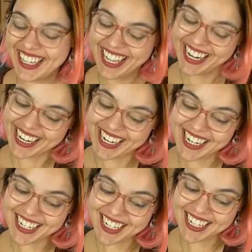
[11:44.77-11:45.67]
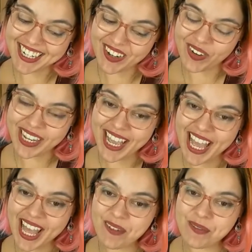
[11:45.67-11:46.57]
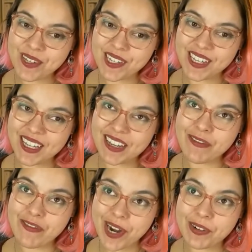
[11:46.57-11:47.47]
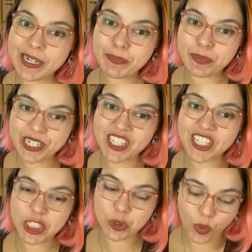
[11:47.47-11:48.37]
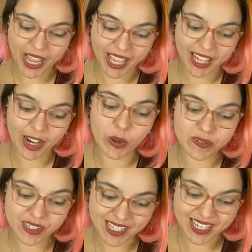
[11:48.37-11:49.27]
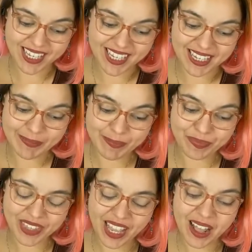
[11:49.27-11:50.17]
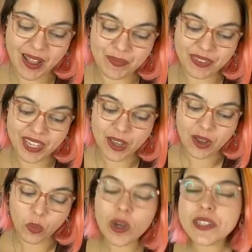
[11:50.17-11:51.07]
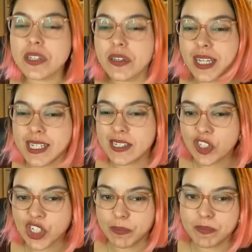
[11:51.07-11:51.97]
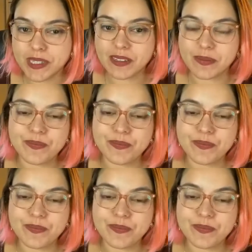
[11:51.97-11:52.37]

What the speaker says: here we have a very British way of saying it. Um, what do you think is chips?